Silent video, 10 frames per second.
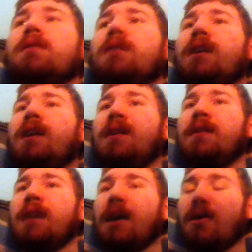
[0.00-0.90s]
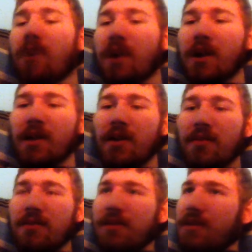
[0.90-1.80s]
And now we're going to go
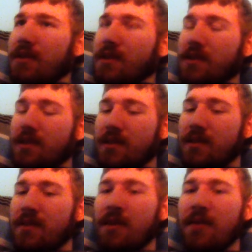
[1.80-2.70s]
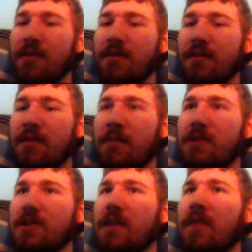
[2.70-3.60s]
to our number
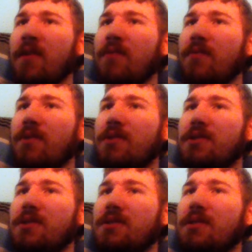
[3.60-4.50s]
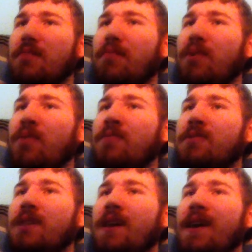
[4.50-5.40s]
7, which is the
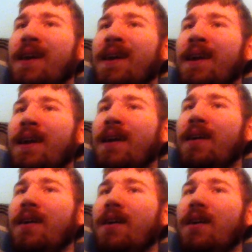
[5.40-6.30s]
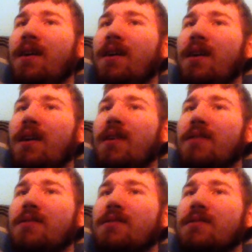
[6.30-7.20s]
boomslang.
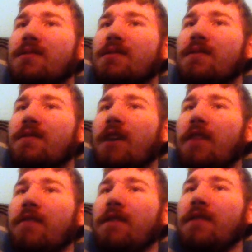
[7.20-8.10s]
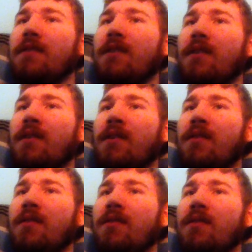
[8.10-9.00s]
It's 5 feet long.
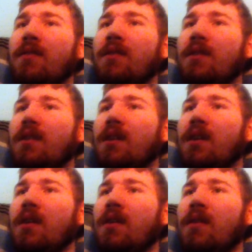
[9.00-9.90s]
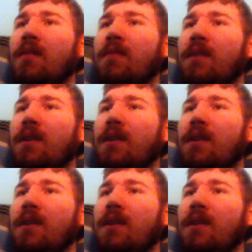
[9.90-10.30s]
The